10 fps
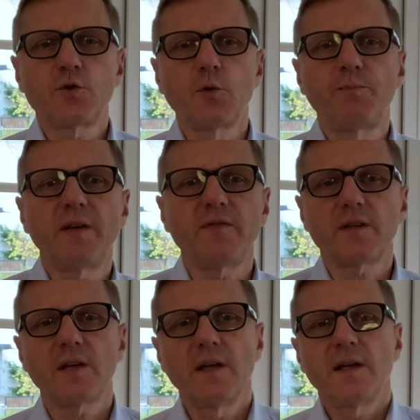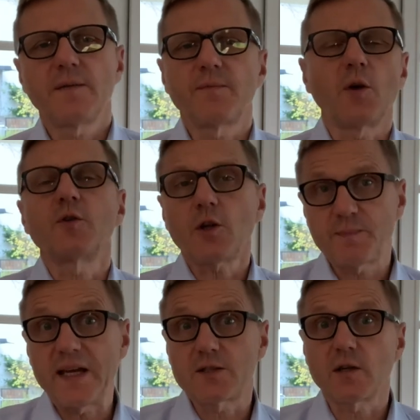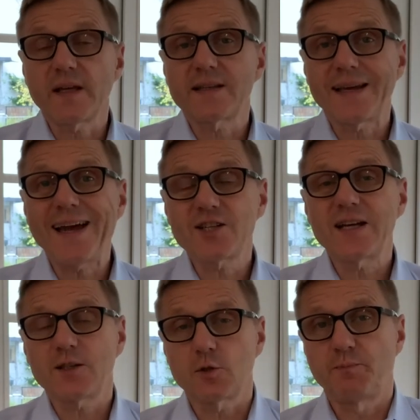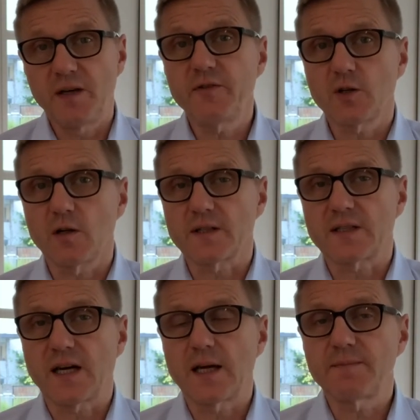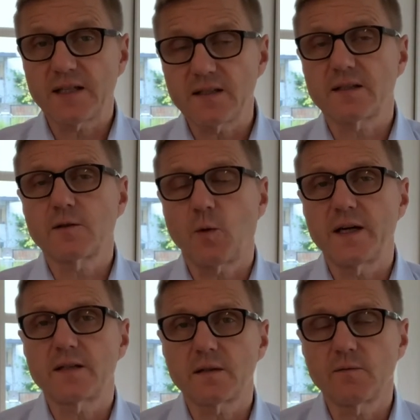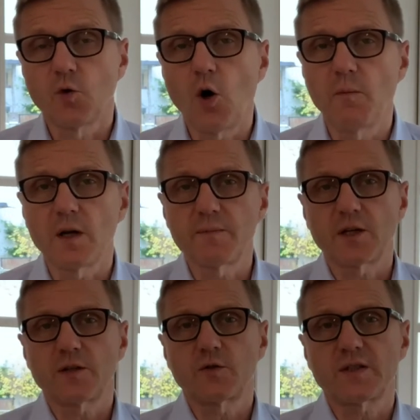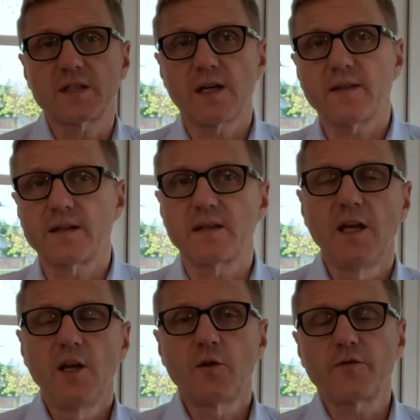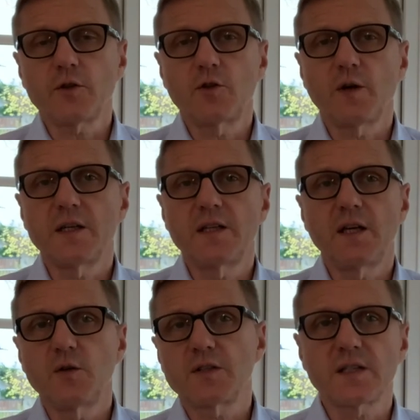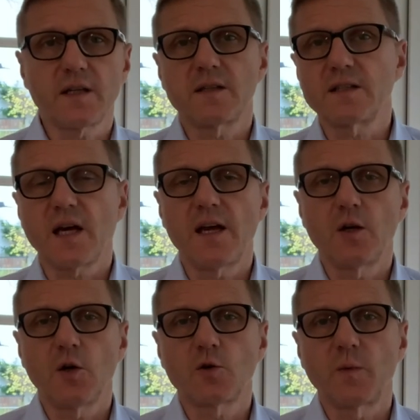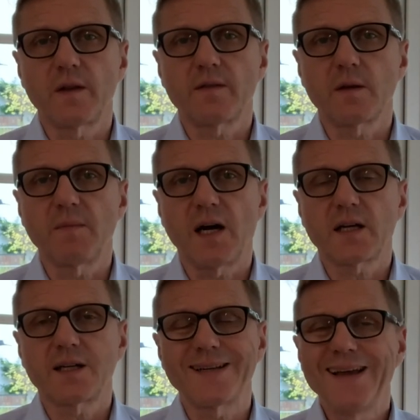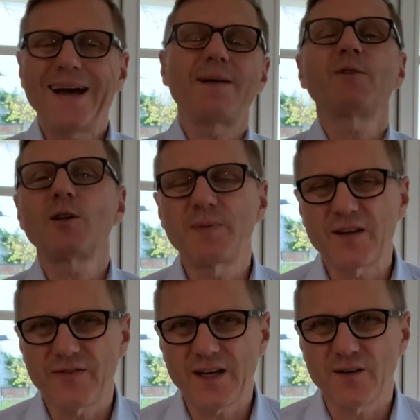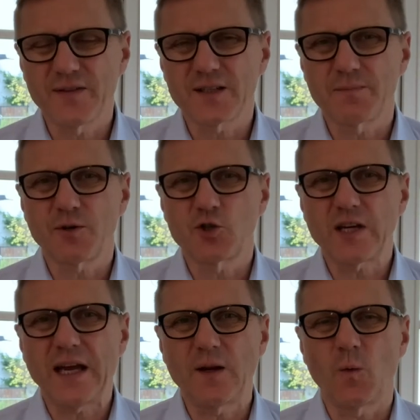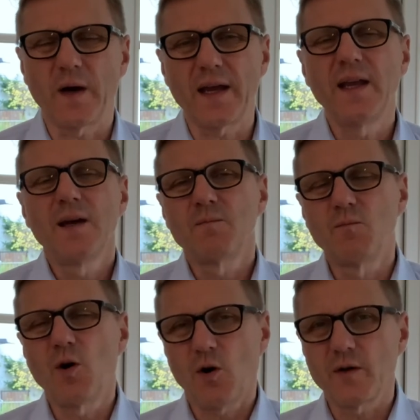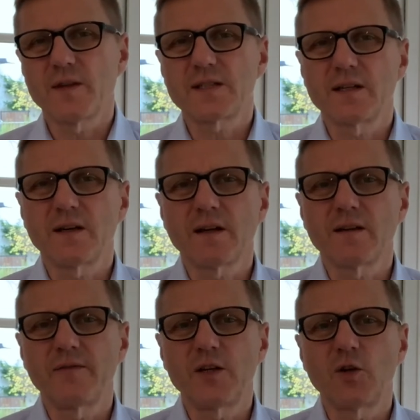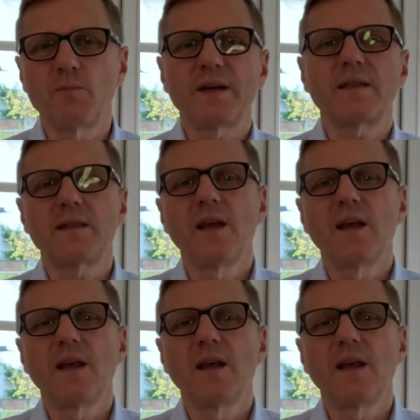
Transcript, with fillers: to pivot. No, not based on that. They actually had to pivot all the time. That is quite normal because you start, and you've got your idea, you start the dialogue with the market. I'm not a big fan of this approach anyway. More on this in another video. But